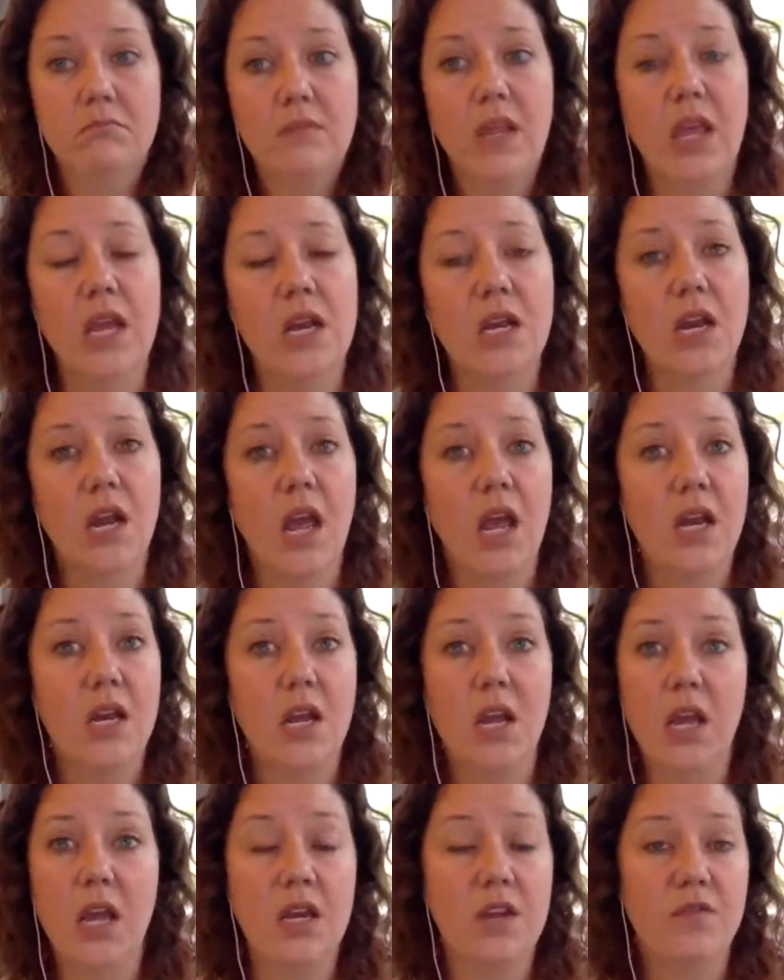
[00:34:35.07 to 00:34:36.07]
And
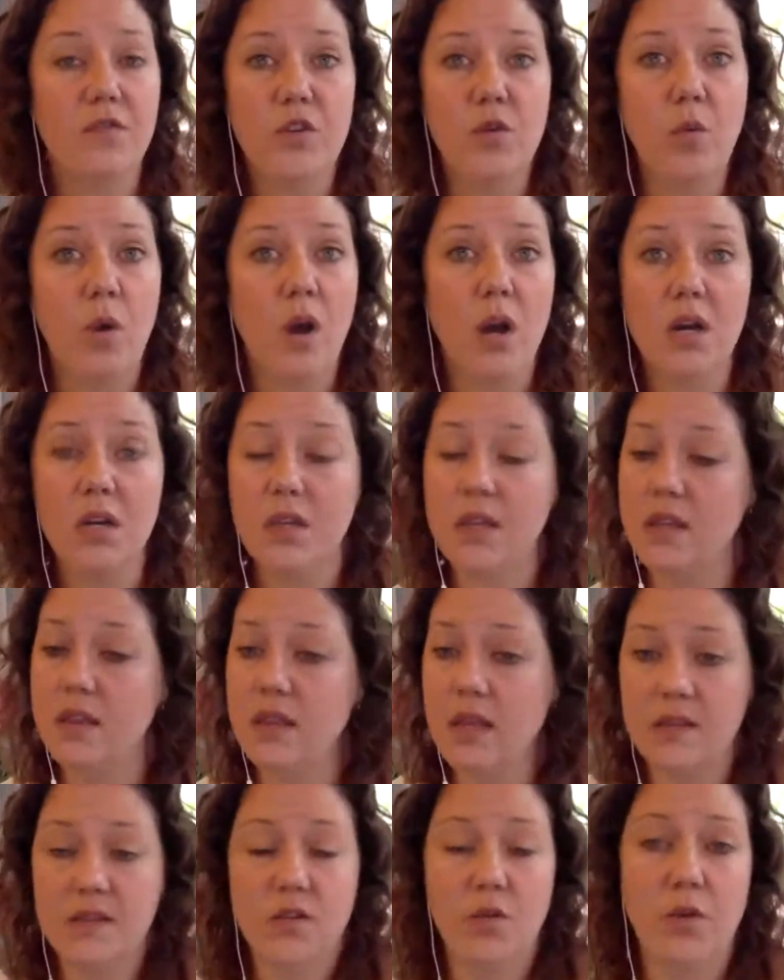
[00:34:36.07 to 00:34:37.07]
if you are, then
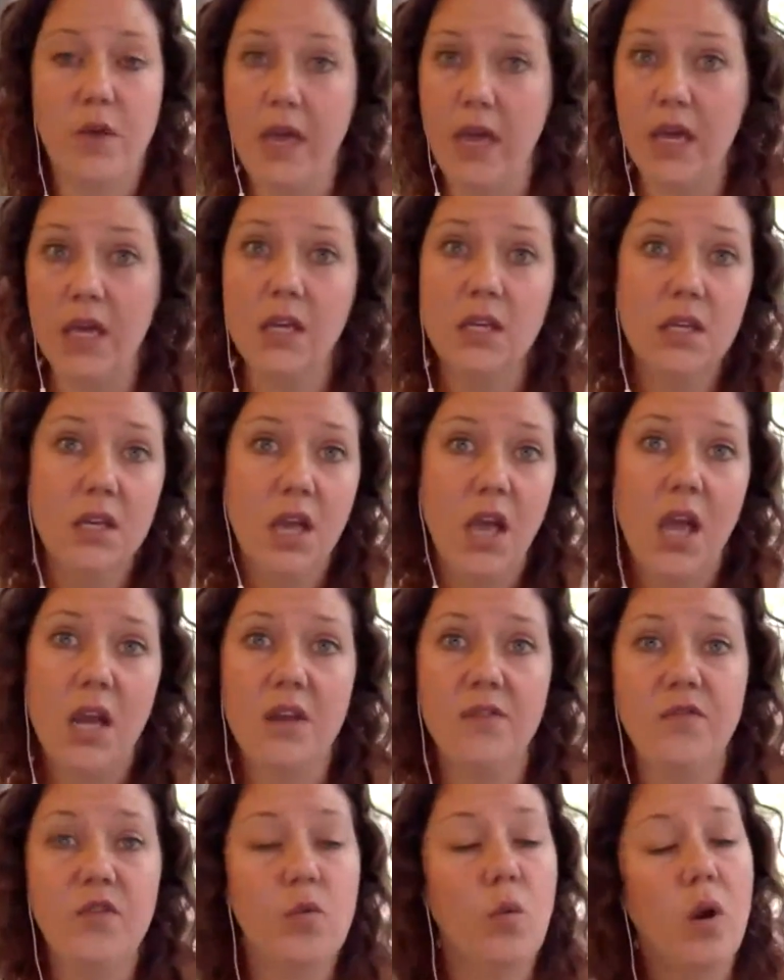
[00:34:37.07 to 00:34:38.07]
that's okay. And
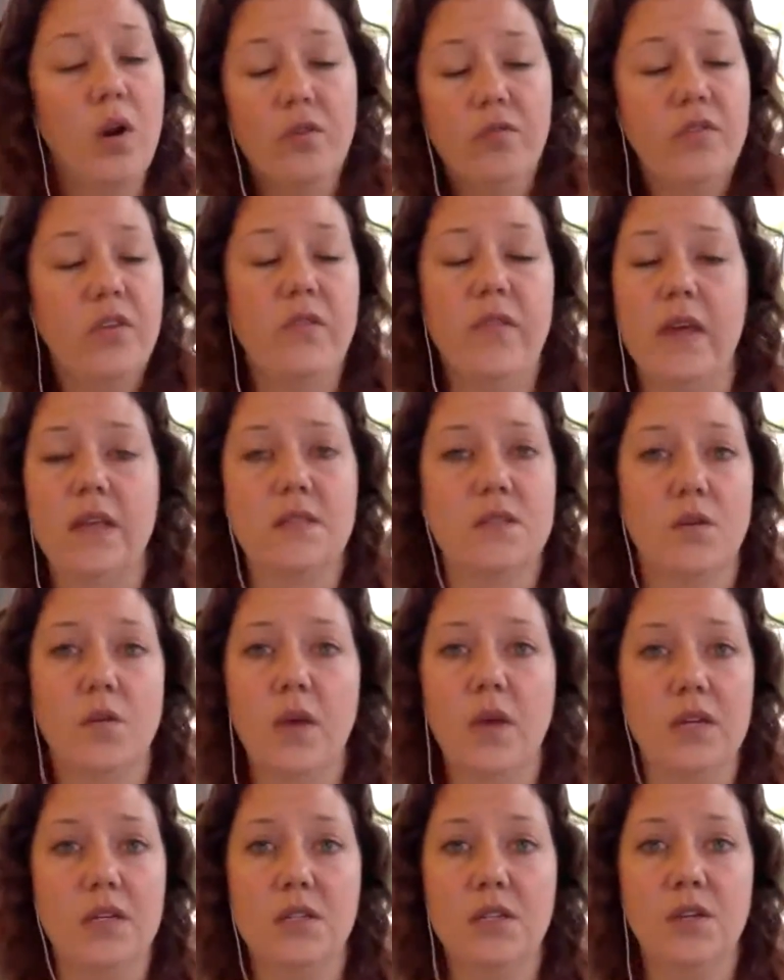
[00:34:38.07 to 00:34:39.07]
if you aren't, then that's
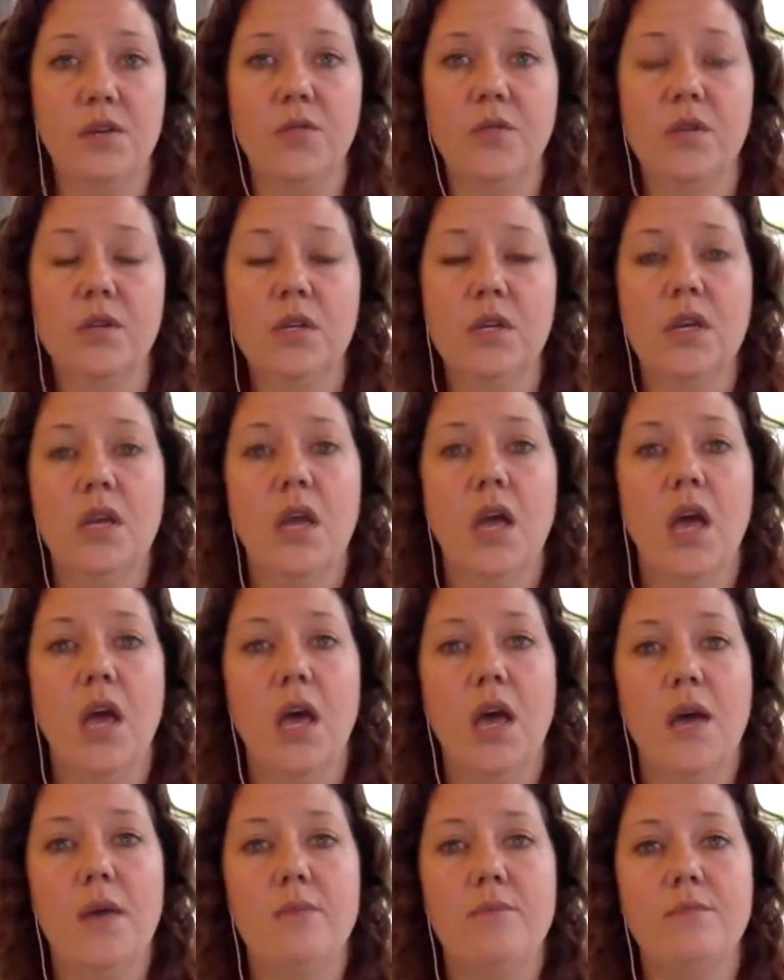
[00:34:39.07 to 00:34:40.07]
okay too.
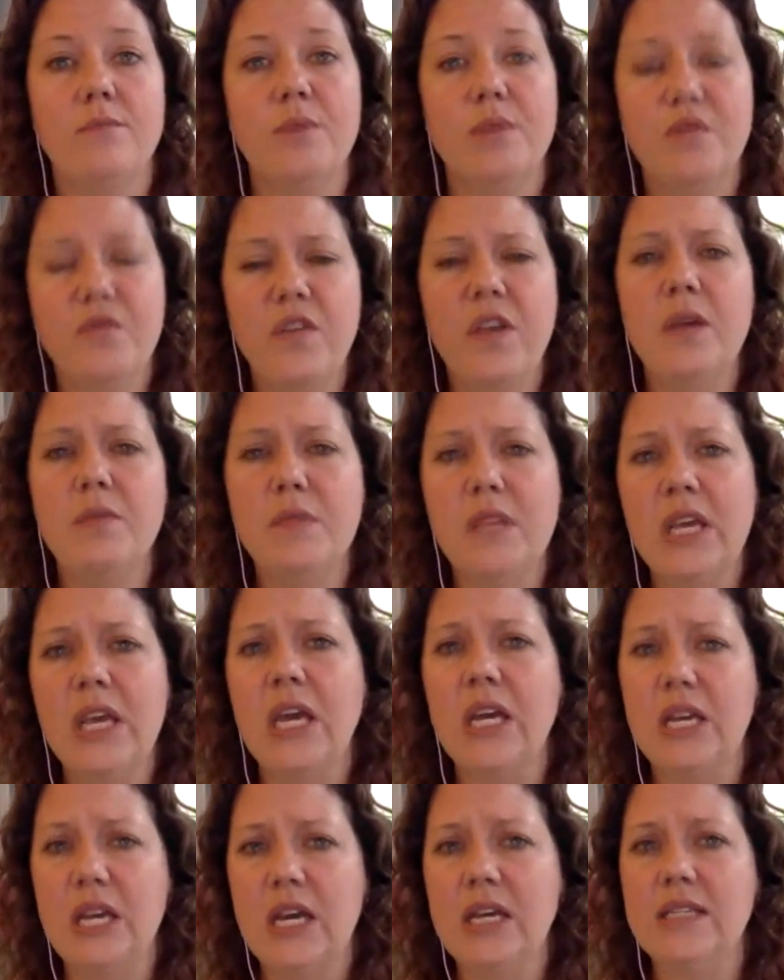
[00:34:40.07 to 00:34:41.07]
But family,
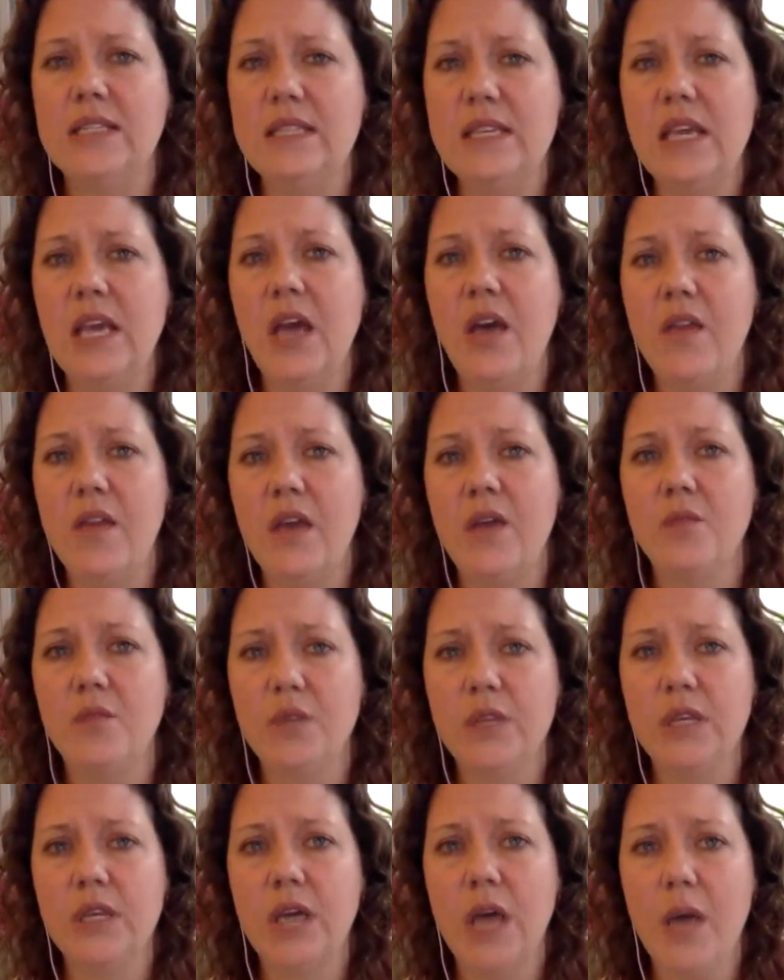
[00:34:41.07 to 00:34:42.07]
I see how that
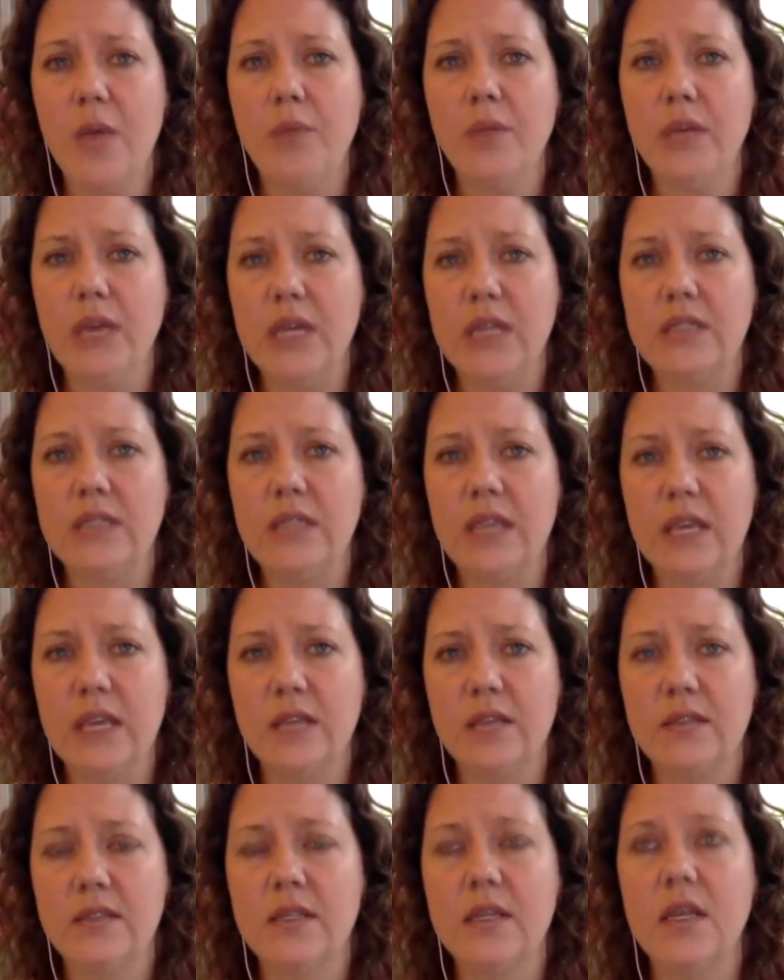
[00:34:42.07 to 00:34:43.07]
really complicates
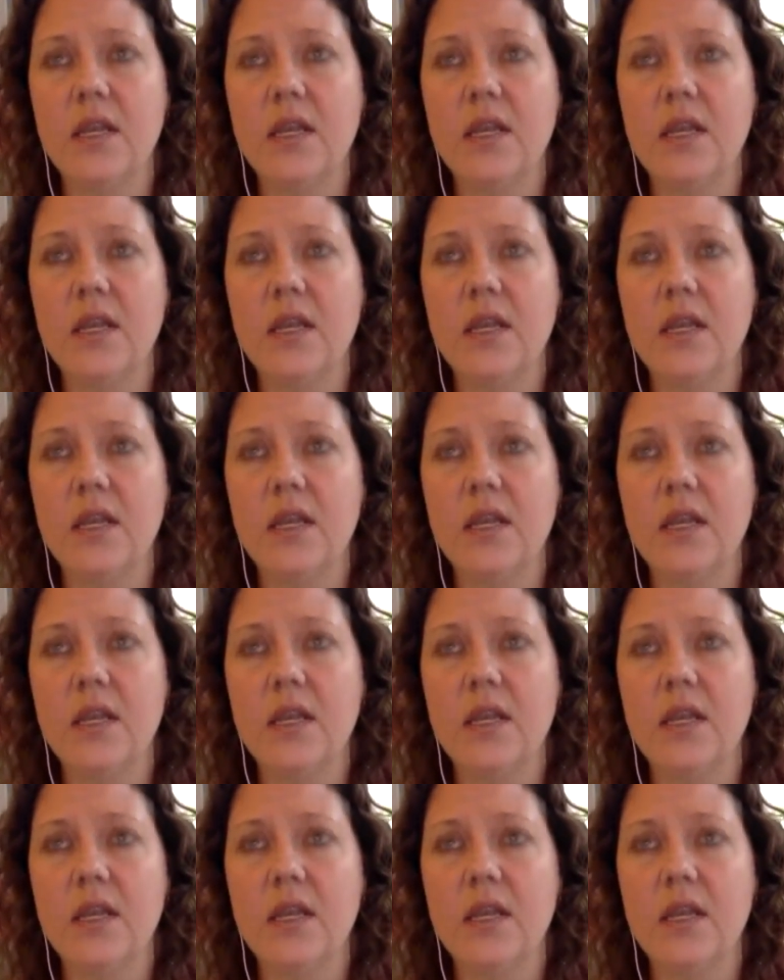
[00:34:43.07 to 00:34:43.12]
things.